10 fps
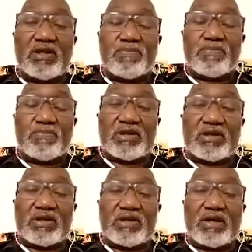But
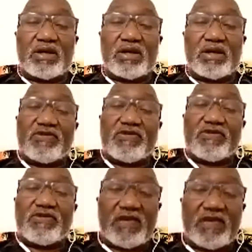
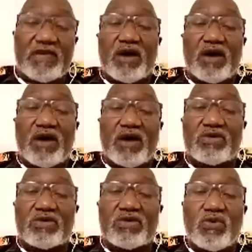nevertheless, I was
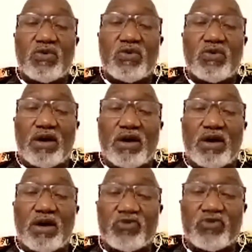also
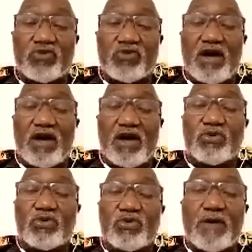comfortable with them
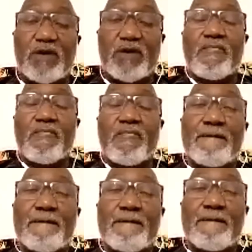
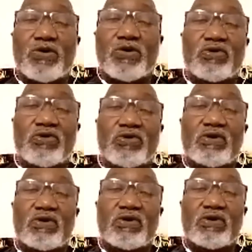because of the
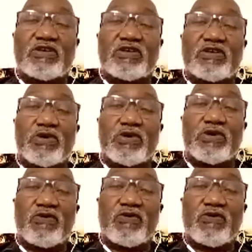support I got from the
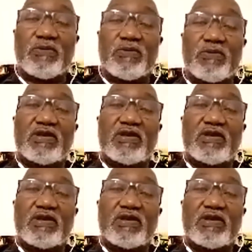Manna Center.